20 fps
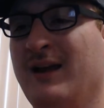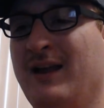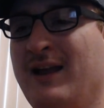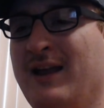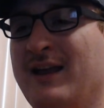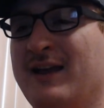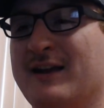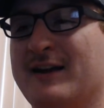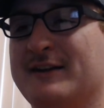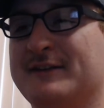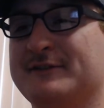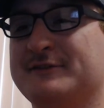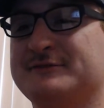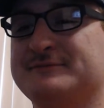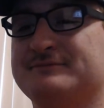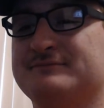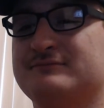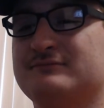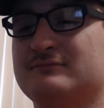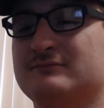And
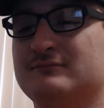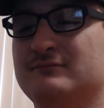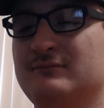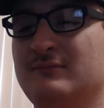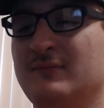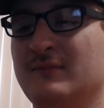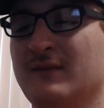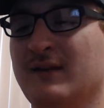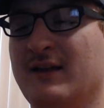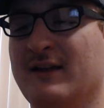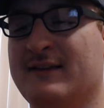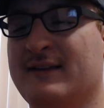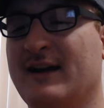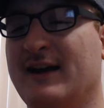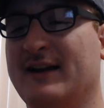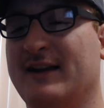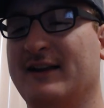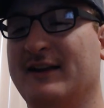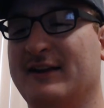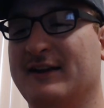that's
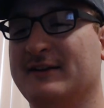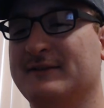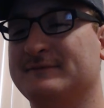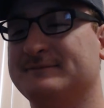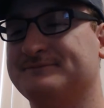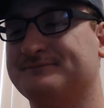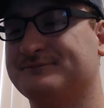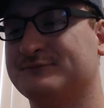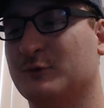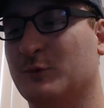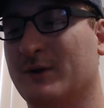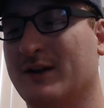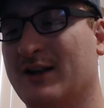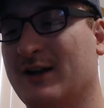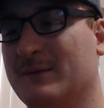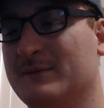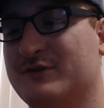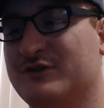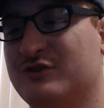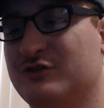kind of it when it
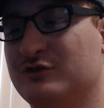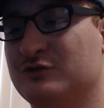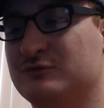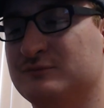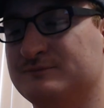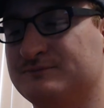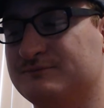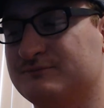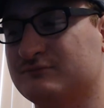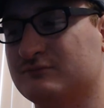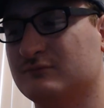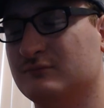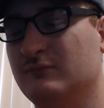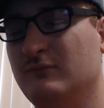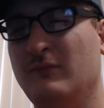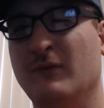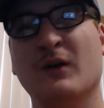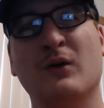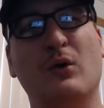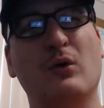comes to
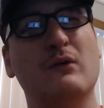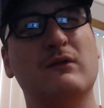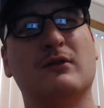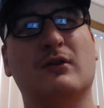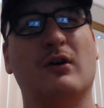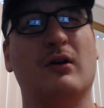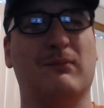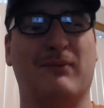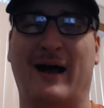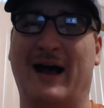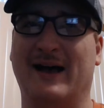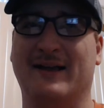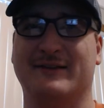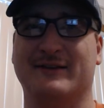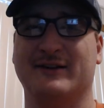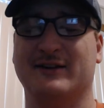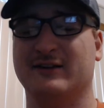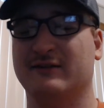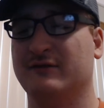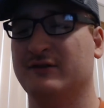overall
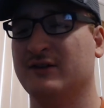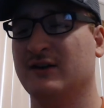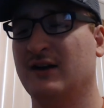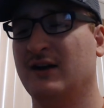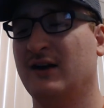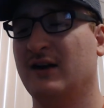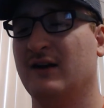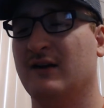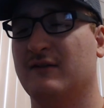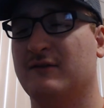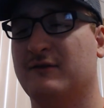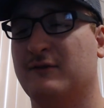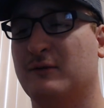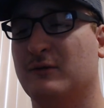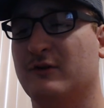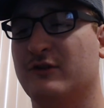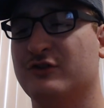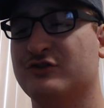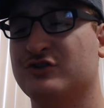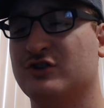positives
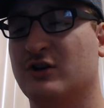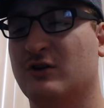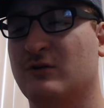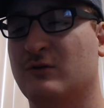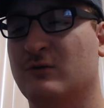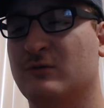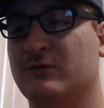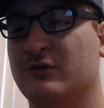for the show.